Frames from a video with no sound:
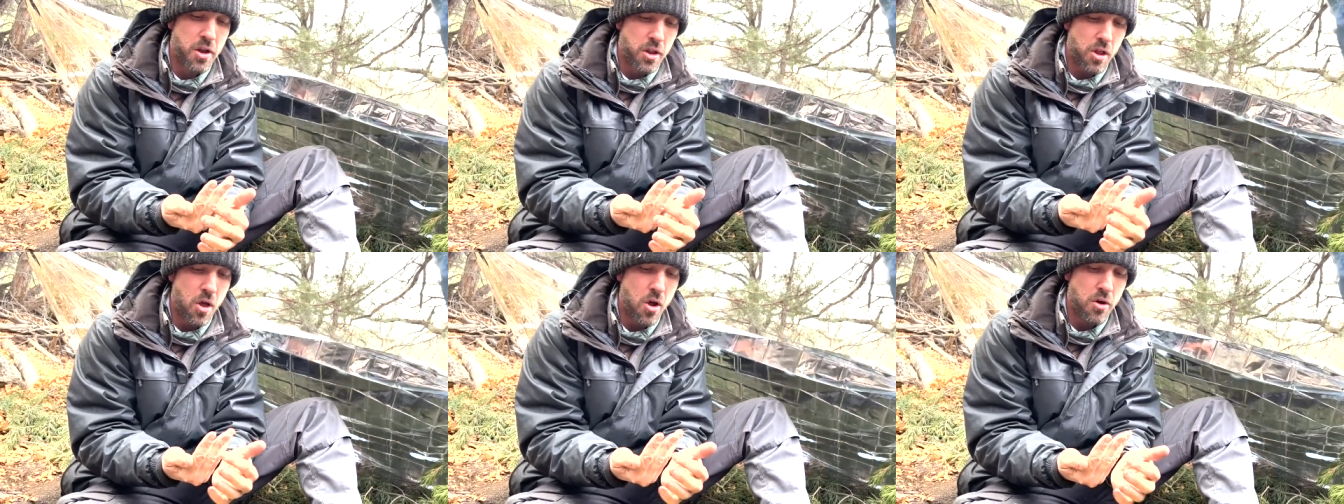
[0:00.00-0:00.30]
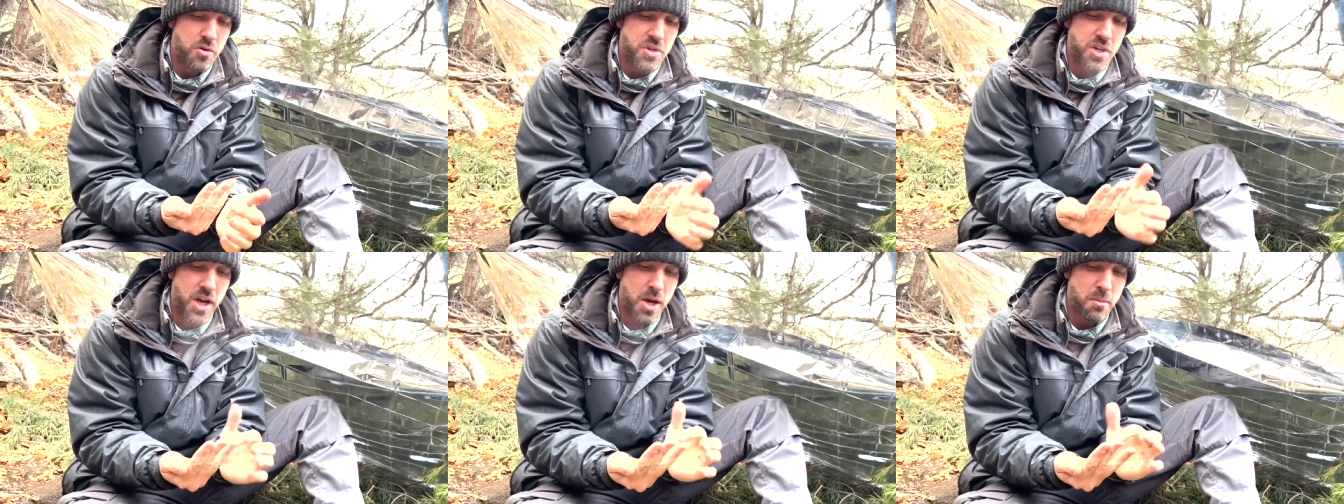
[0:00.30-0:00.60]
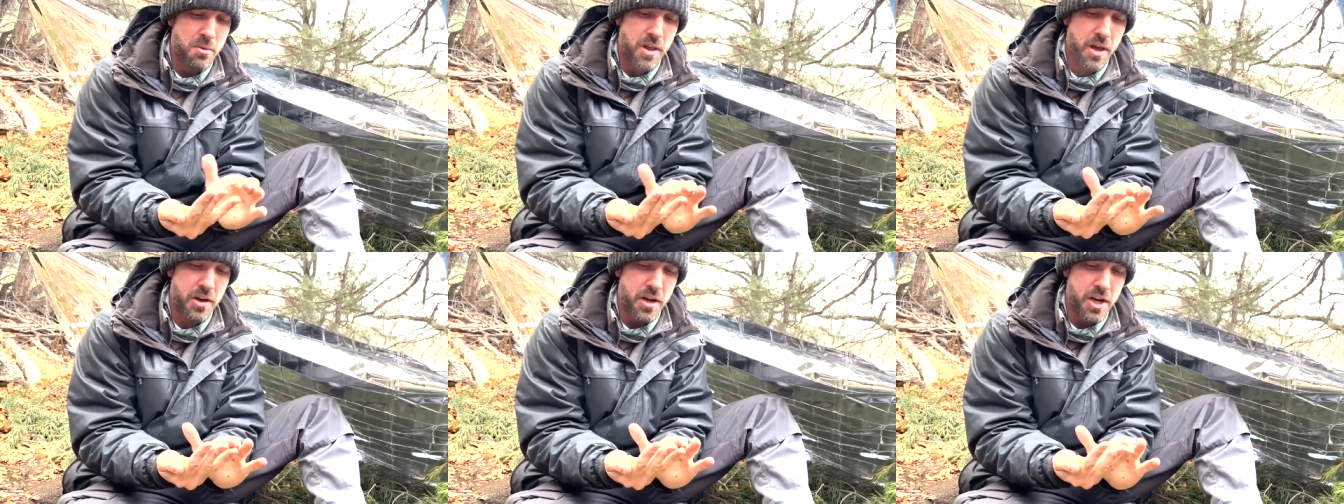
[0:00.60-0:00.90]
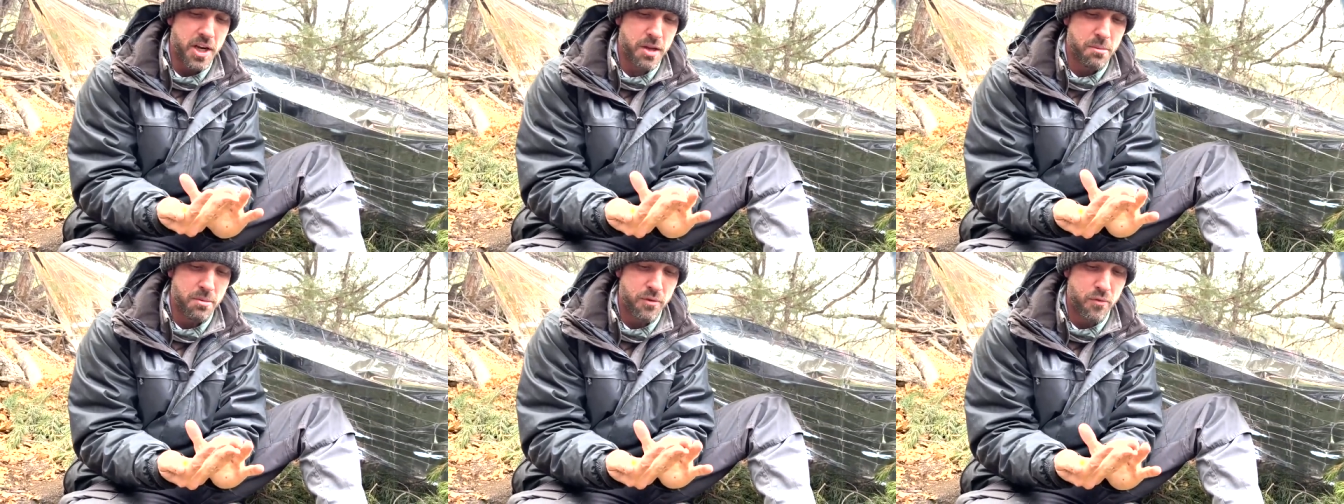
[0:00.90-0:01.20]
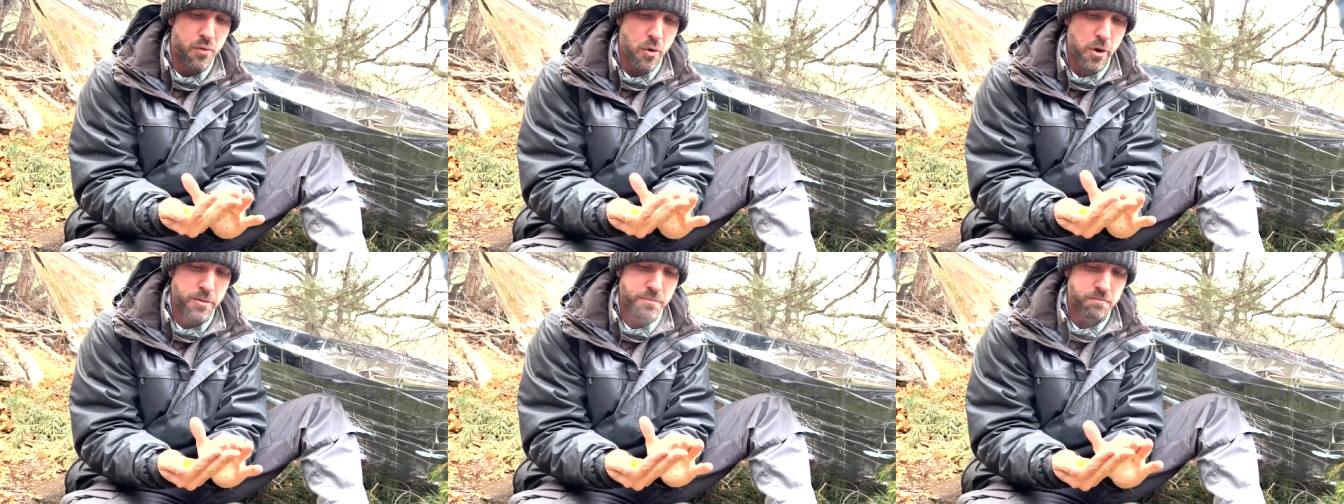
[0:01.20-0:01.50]
a long time without eating
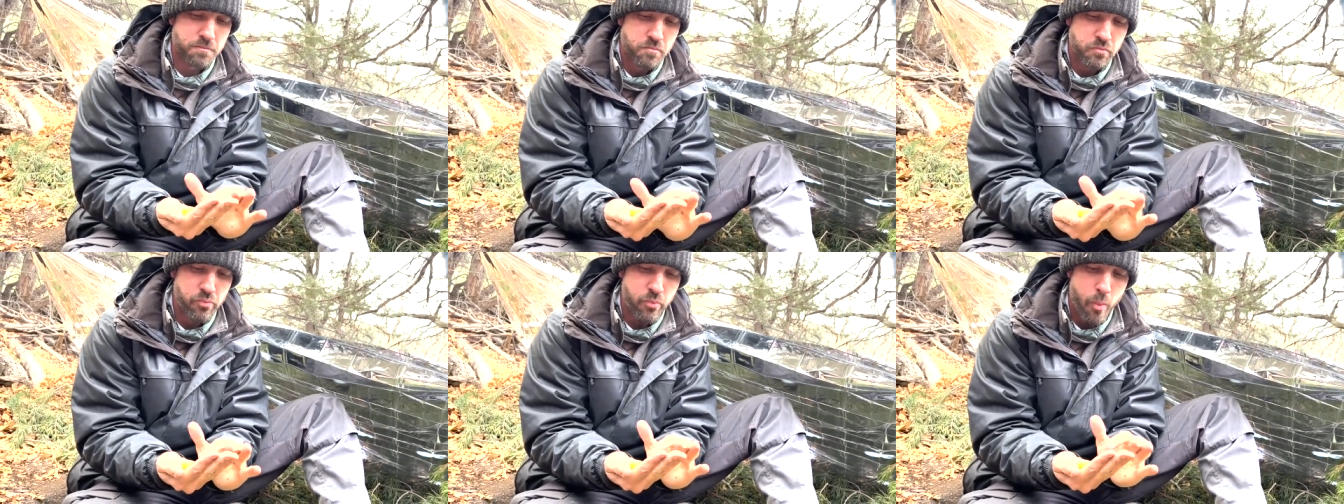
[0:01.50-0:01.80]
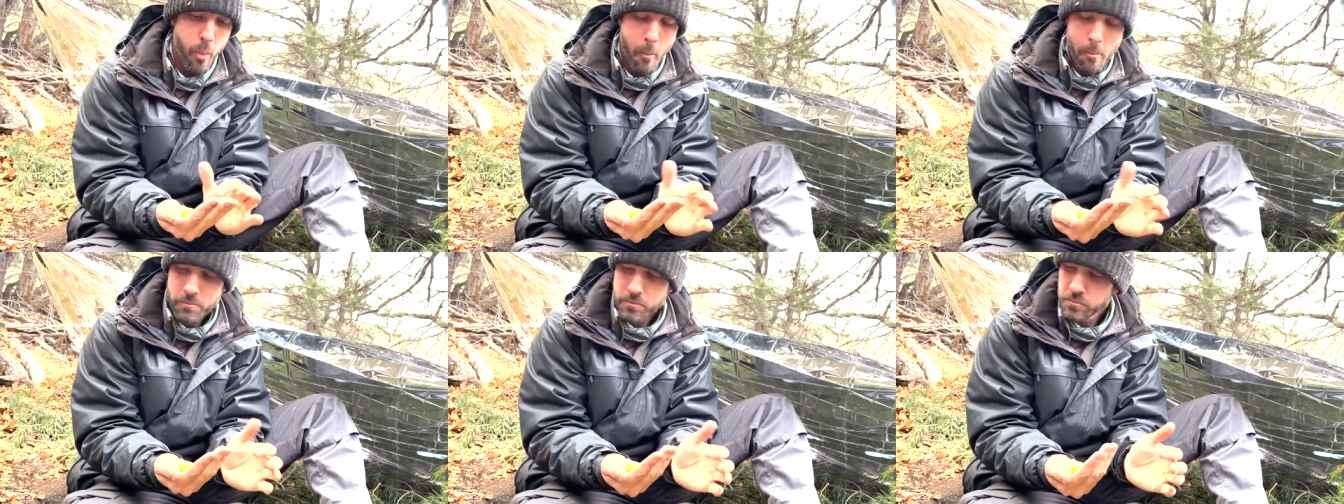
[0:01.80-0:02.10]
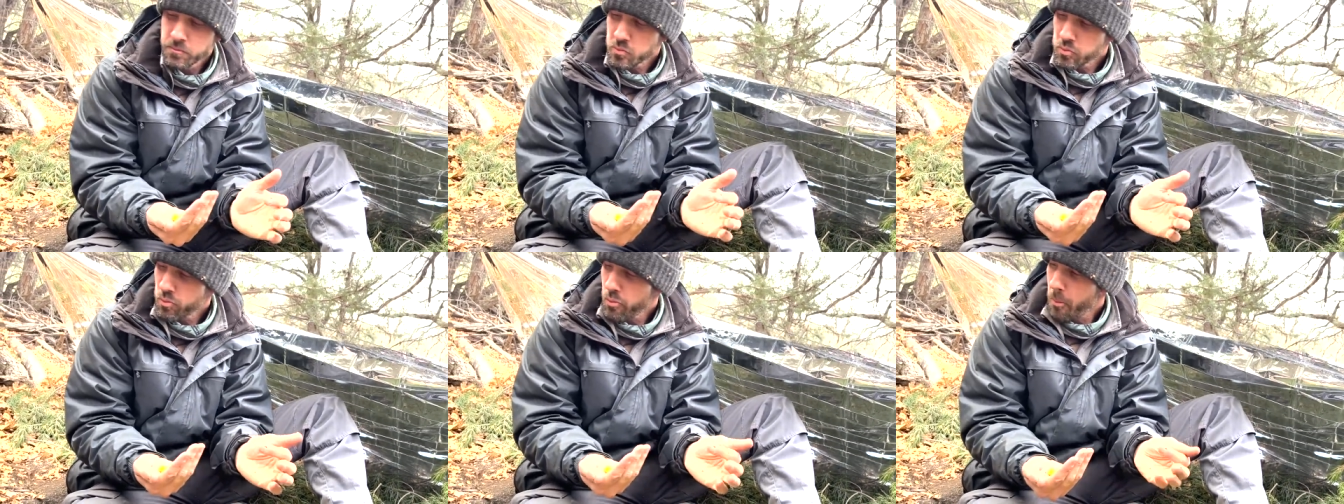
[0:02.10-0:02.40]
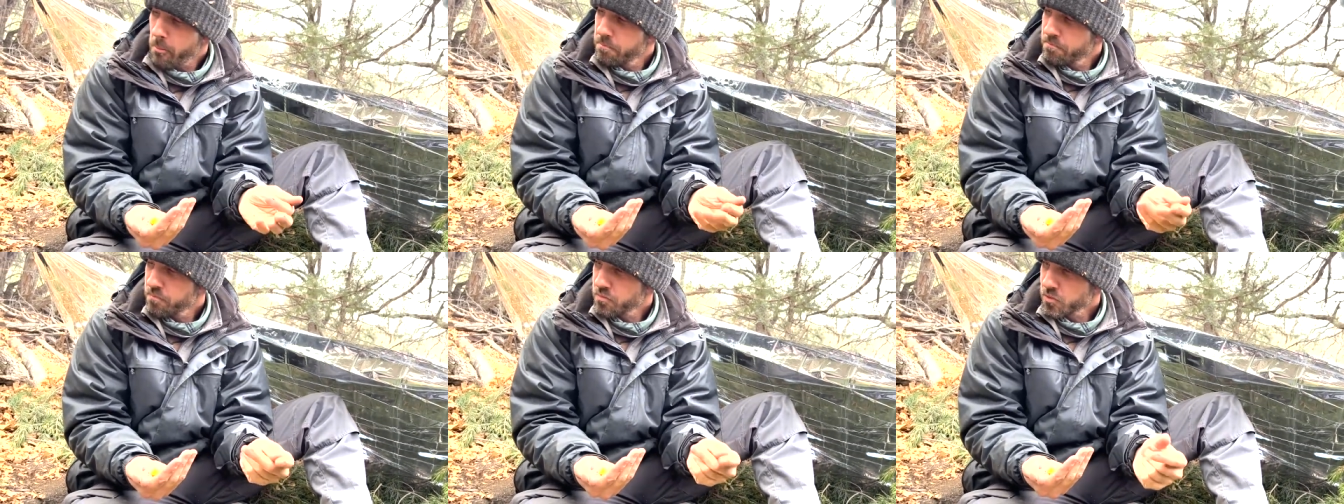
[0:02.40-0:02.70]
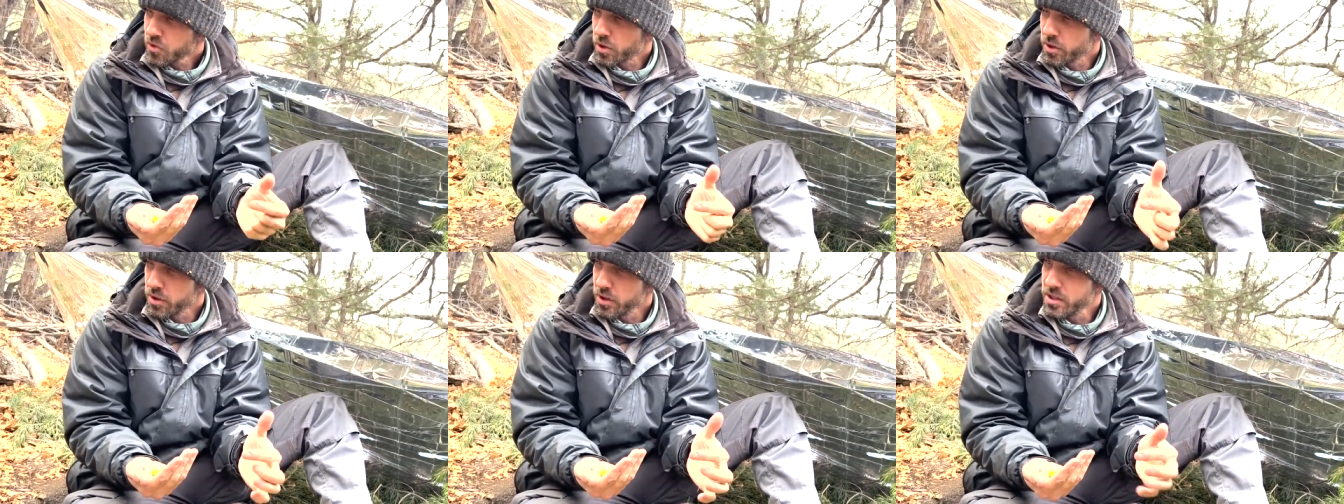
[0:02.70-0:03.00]
before,
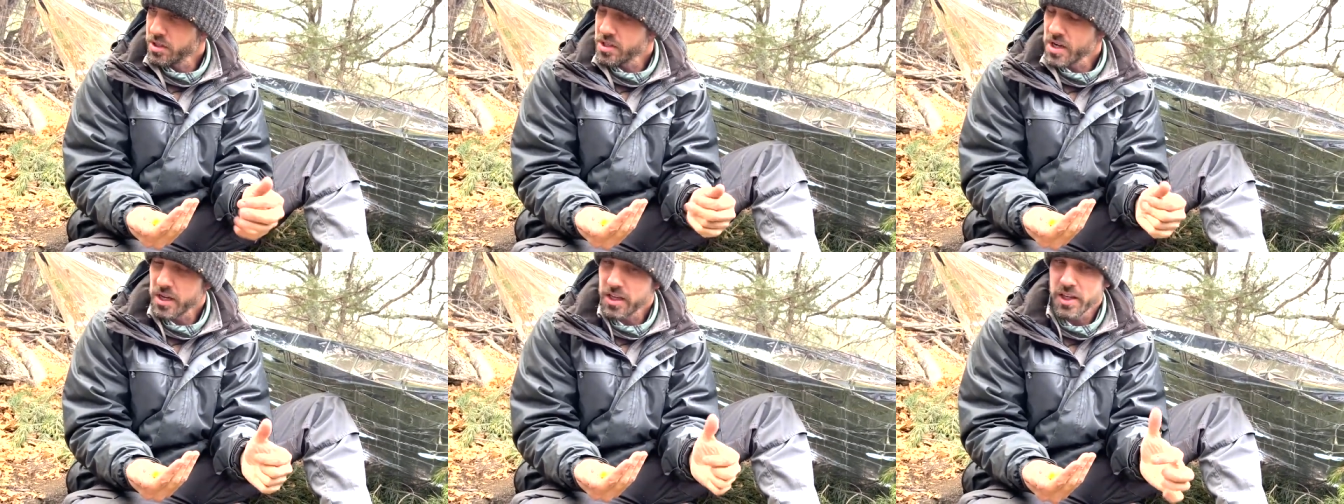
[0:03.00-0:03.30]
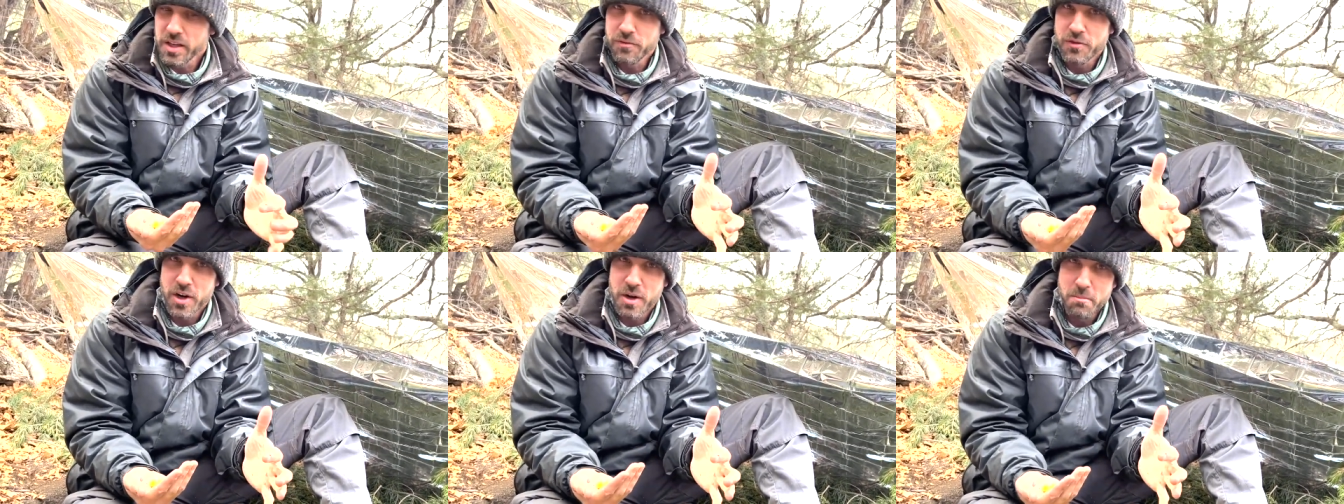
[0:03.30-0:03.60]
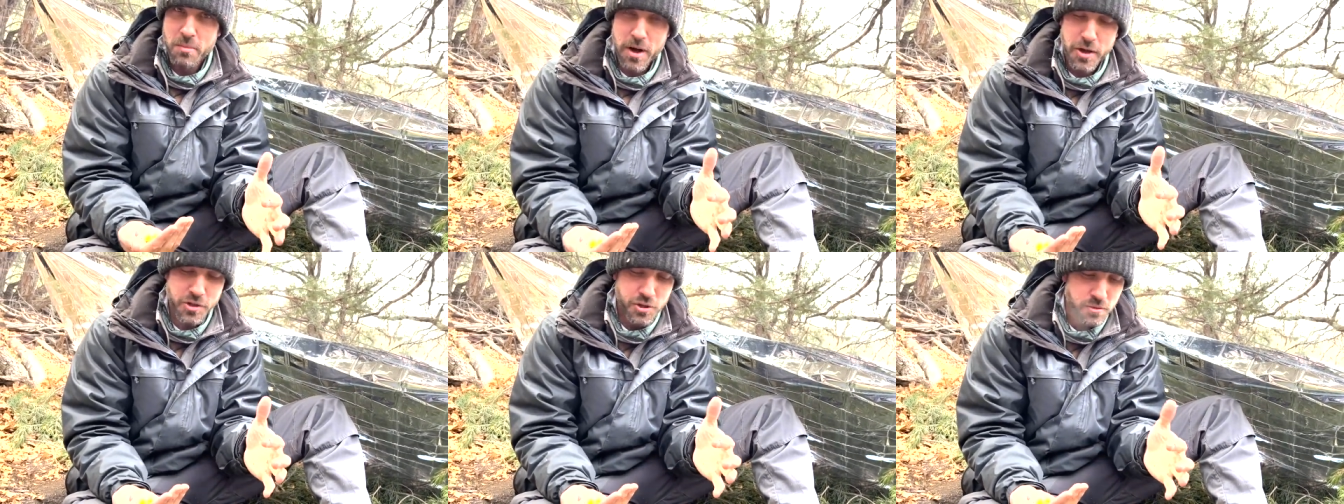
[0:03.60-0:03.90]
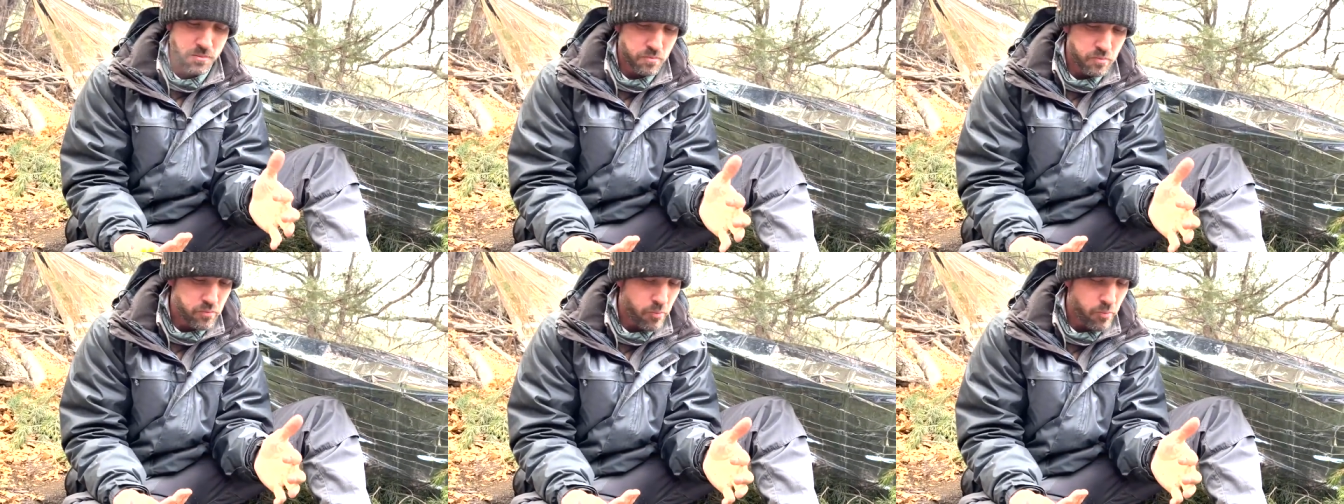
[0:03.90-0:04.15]
or at least not eating very much.